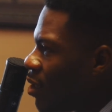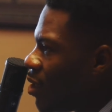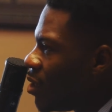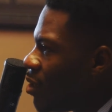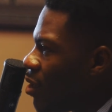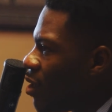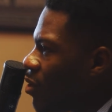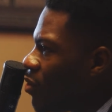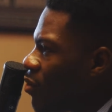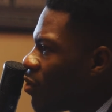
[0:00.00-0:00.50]

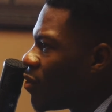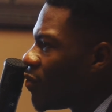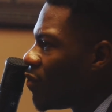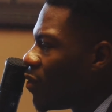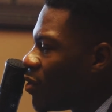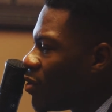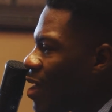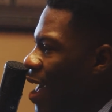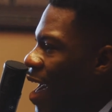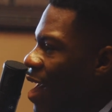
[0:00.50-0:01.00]
and then you
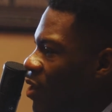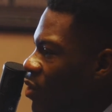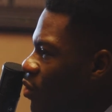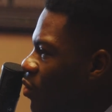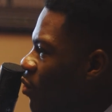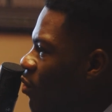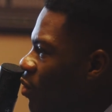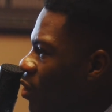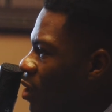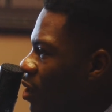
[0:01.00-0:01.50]
convert. How do
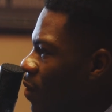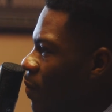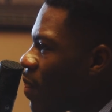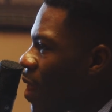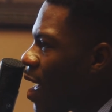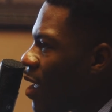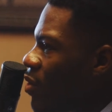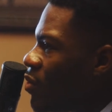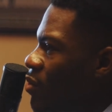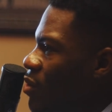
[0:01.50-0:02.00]
you
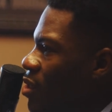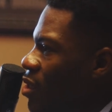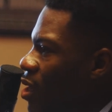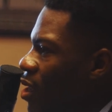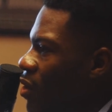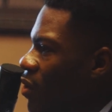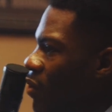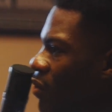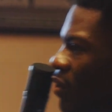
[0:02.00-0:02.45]
see that whole